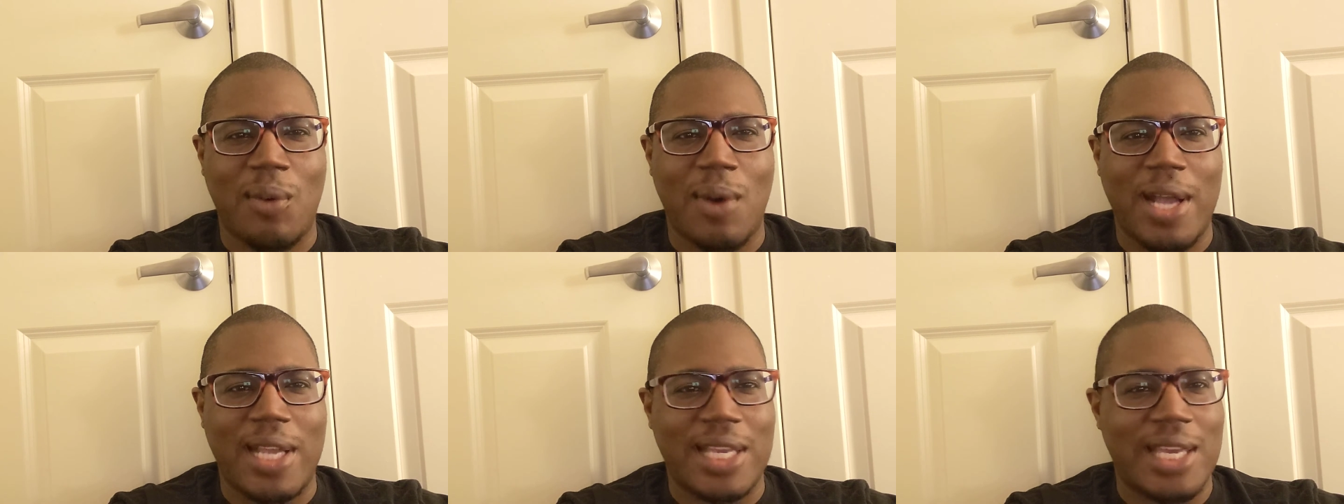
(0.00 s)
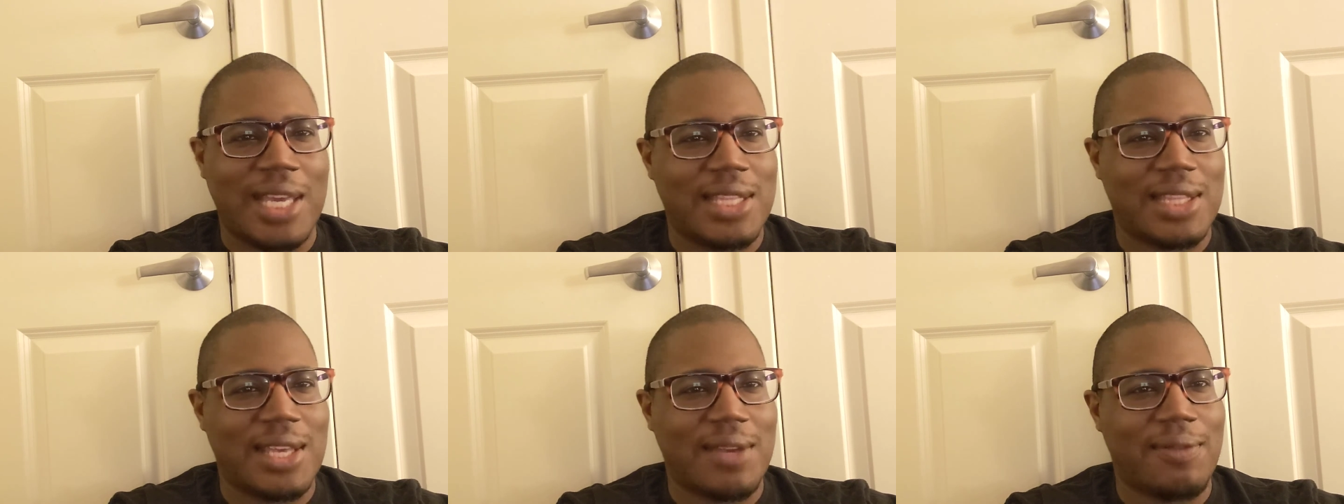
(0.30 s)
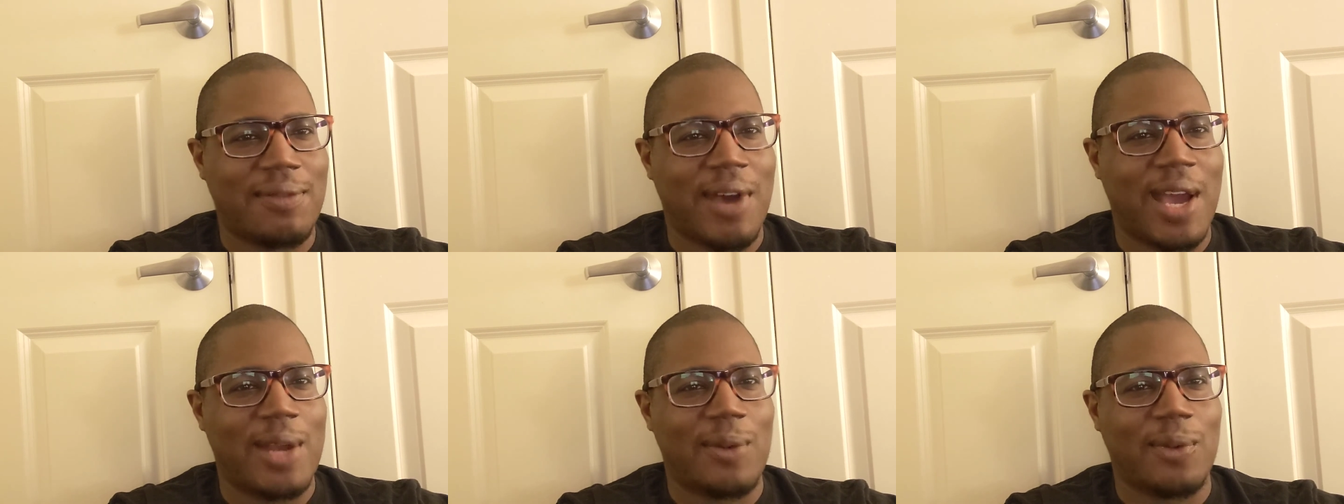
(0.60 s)
Why can't they
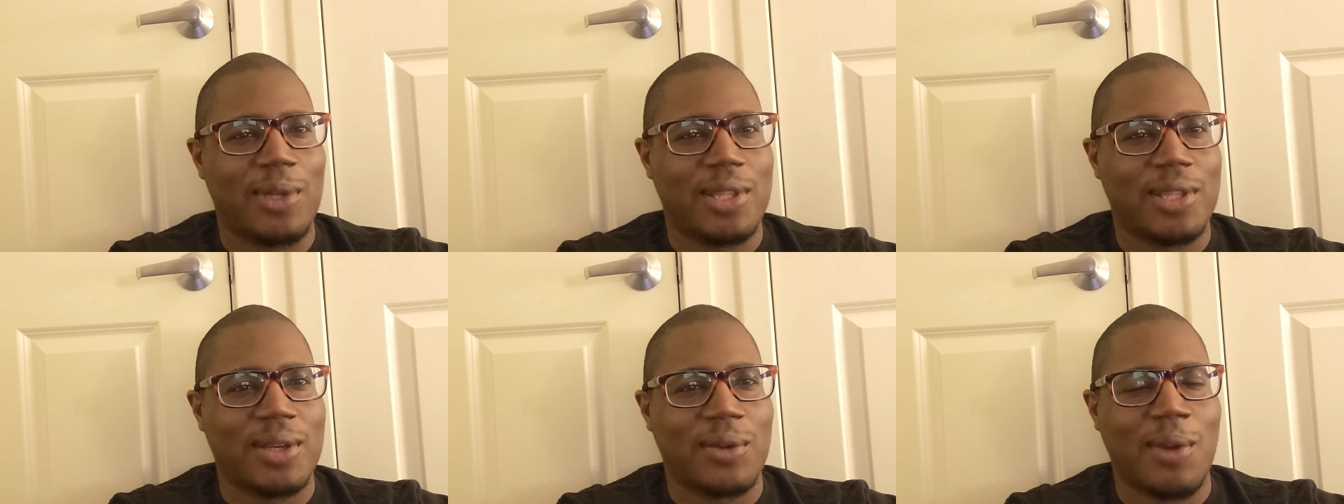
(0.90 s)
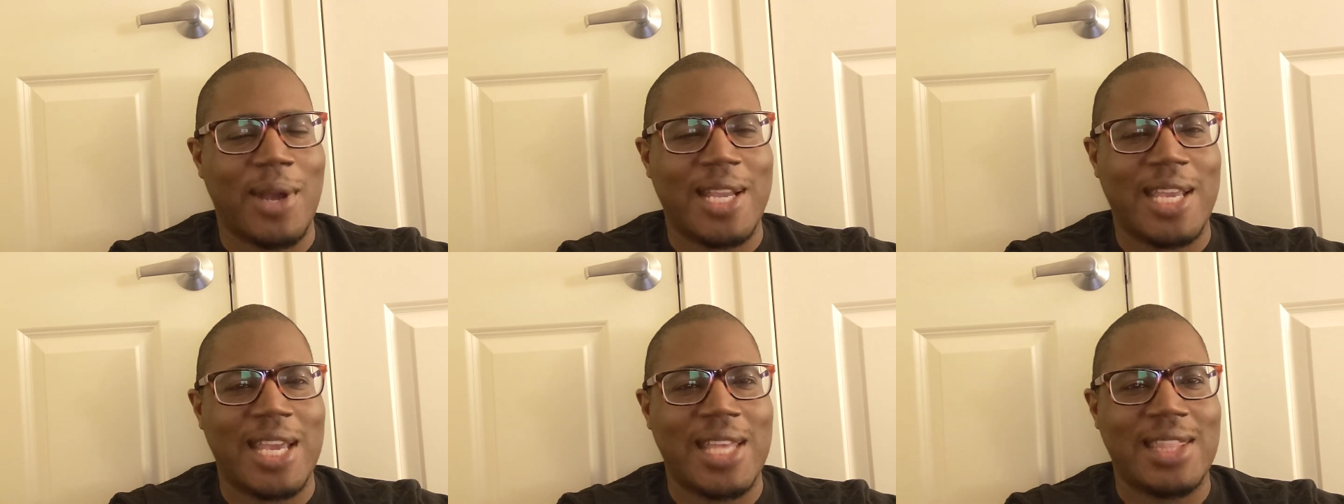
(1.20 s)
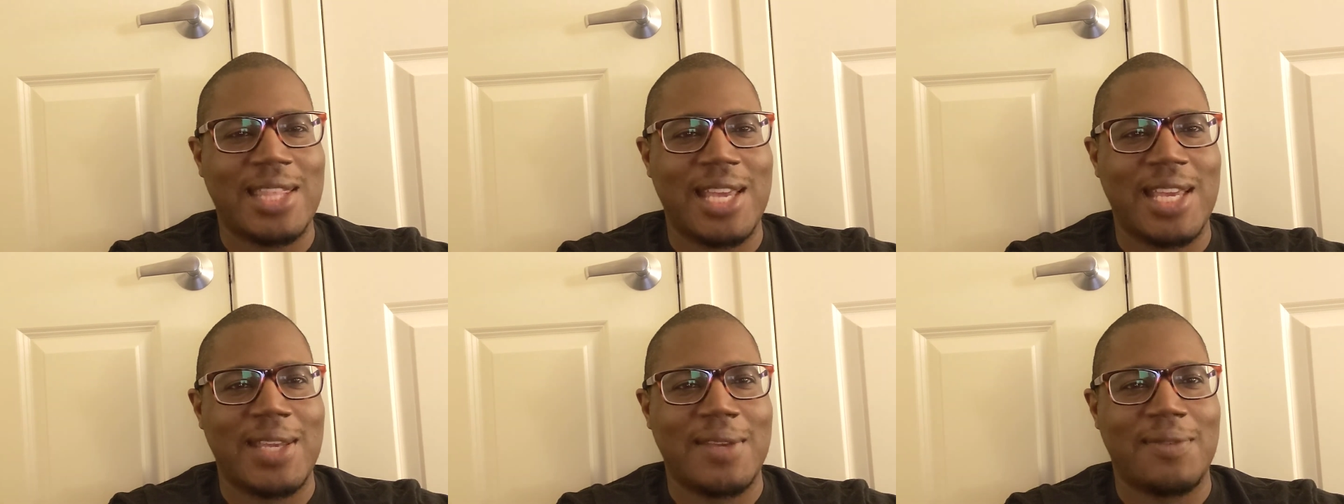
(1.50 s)
fight with her? Why
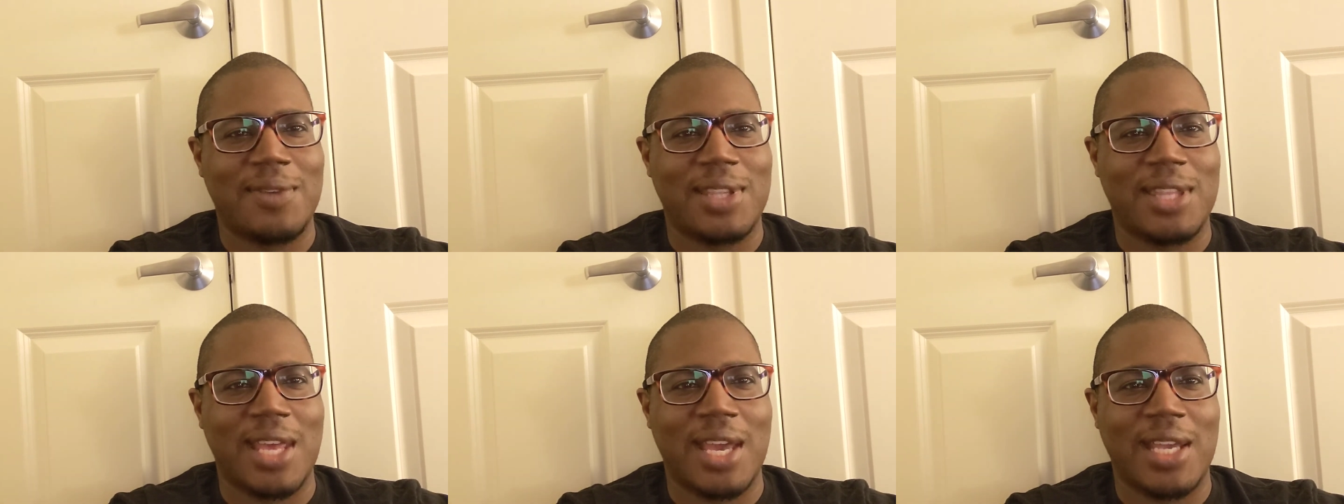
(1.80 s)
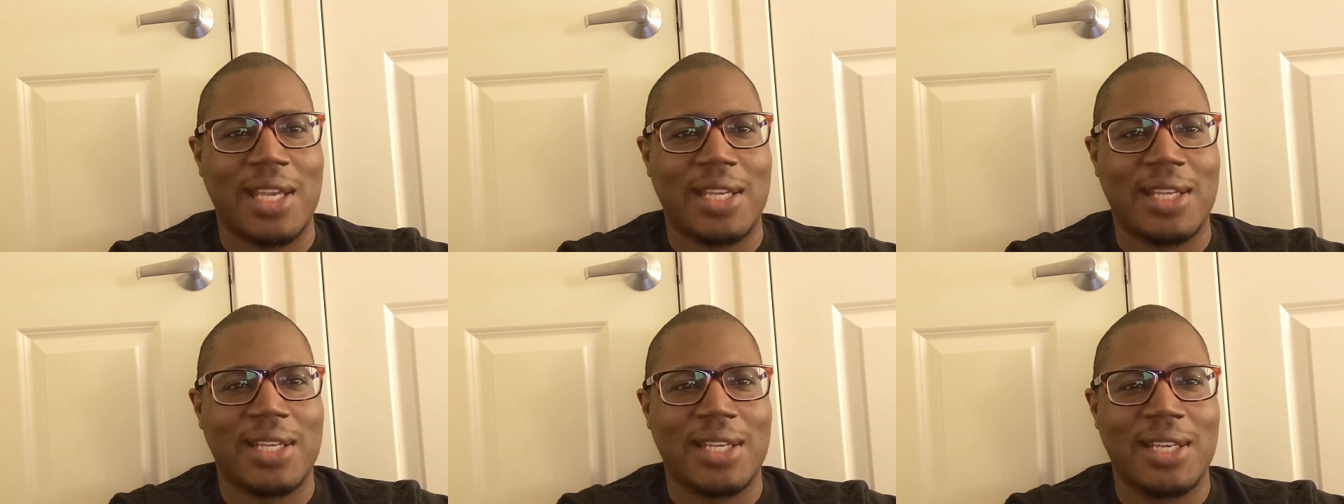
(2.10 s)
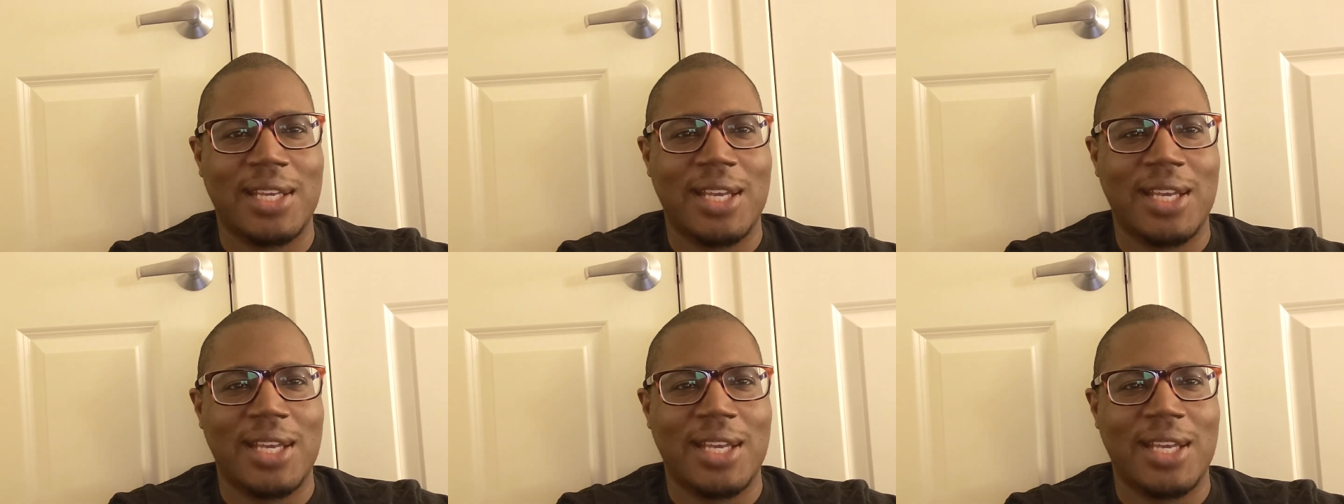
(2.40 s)
can't they even, like,